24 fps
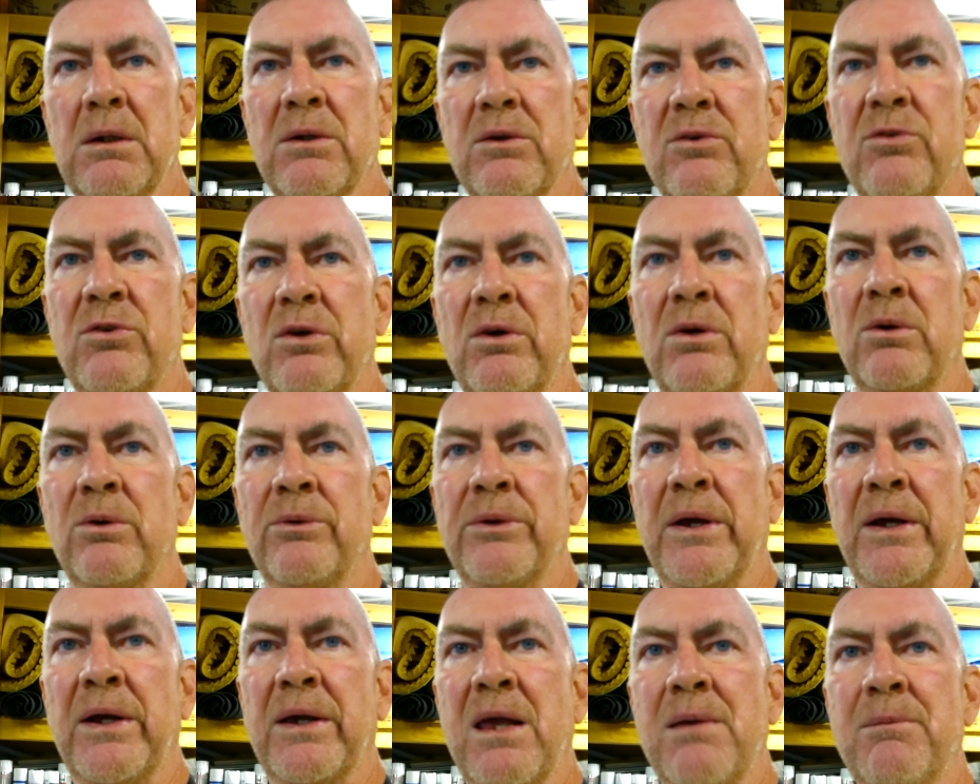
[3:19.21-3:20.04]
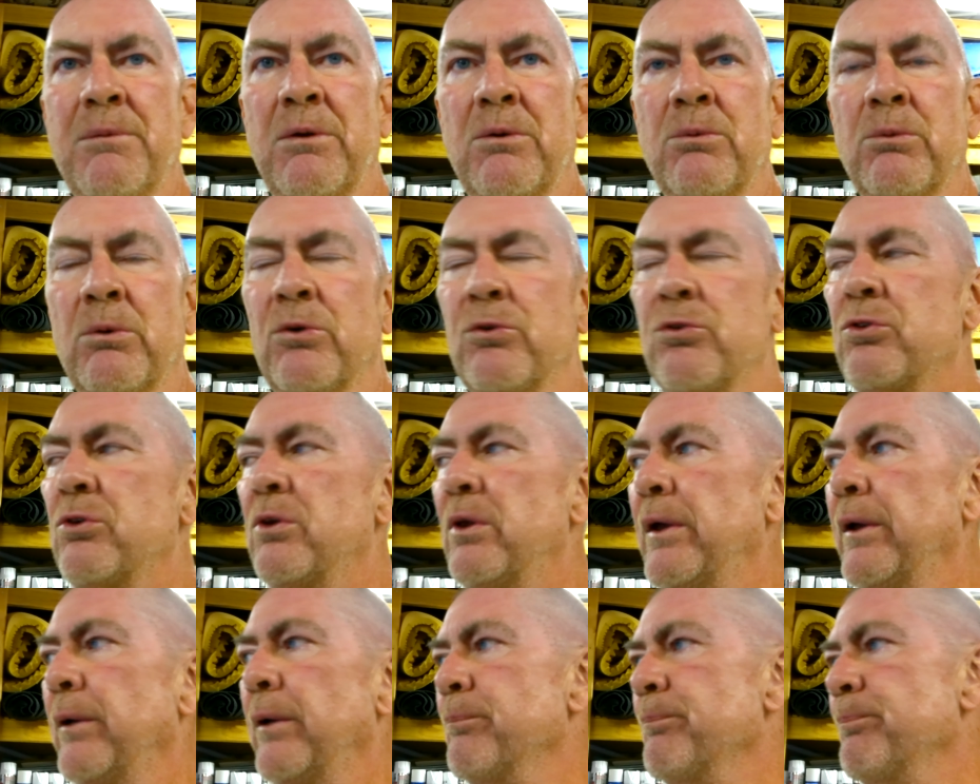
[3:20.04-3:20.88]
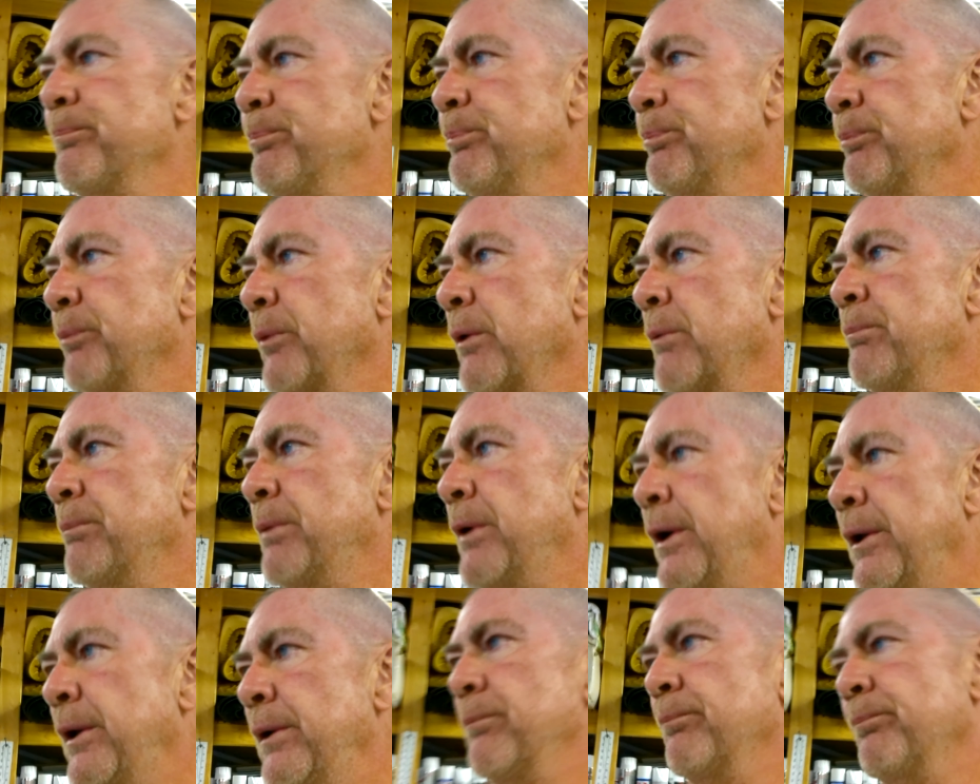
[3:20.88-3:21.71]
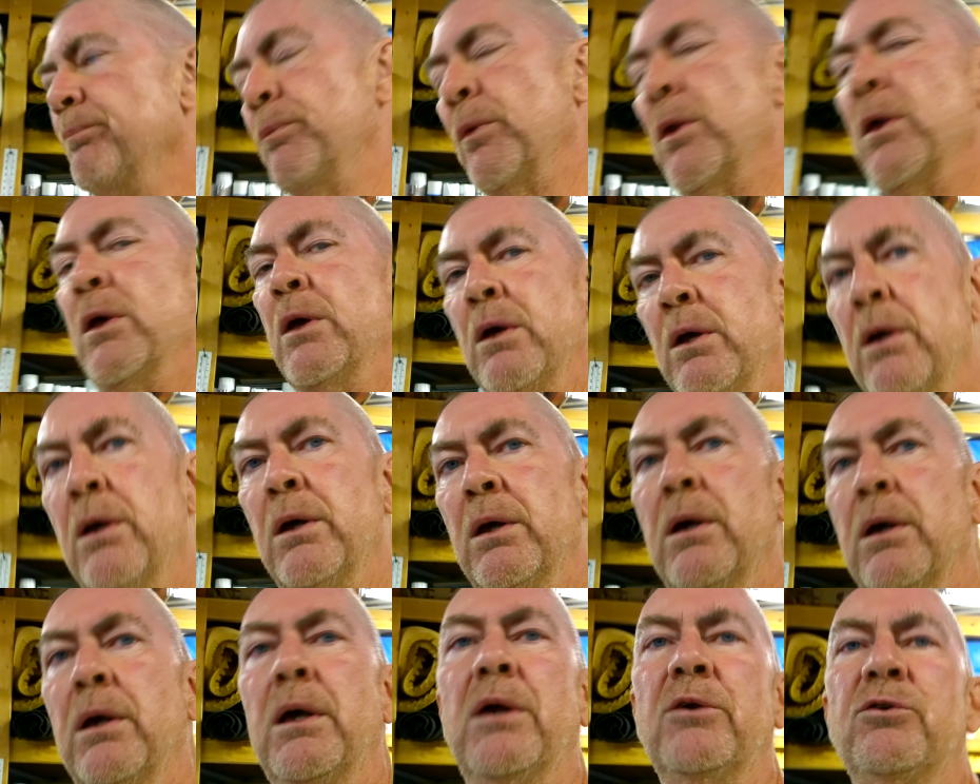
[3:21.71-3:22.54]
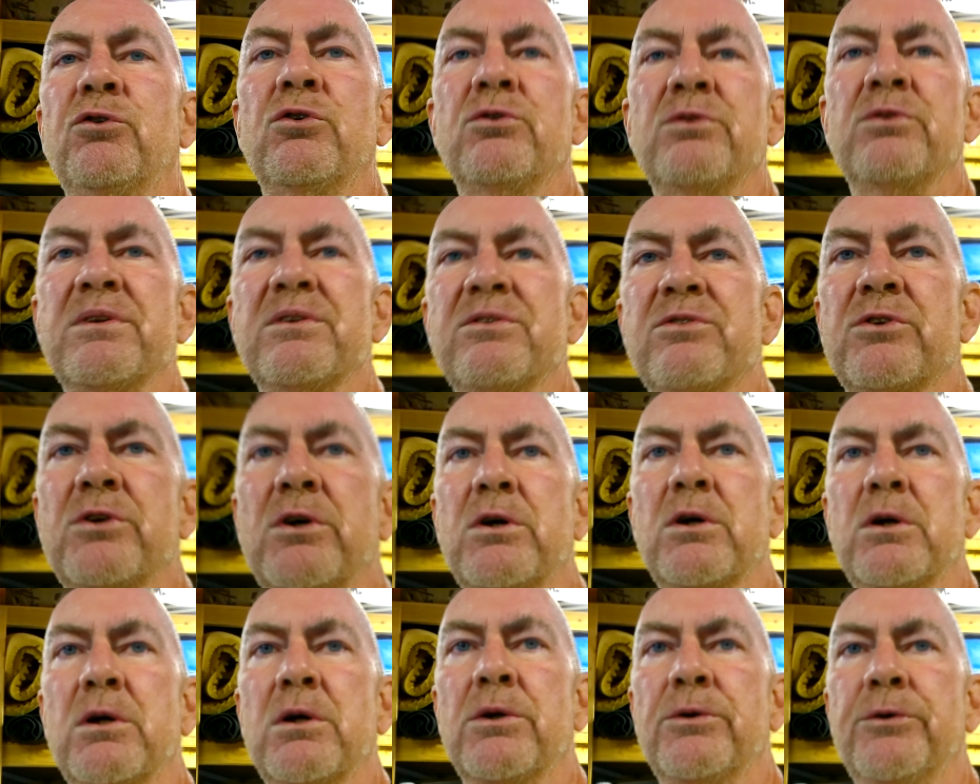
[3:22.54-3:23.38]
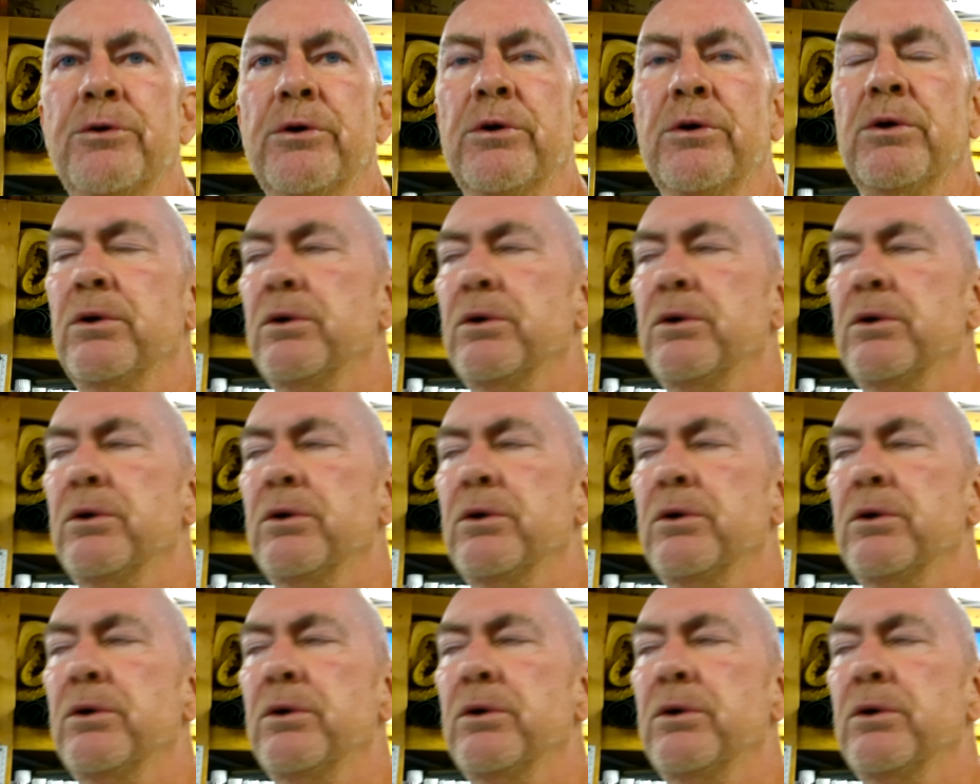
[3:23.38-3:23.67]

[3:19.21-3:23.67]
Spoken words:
So that came in real slick. But hitch is installed.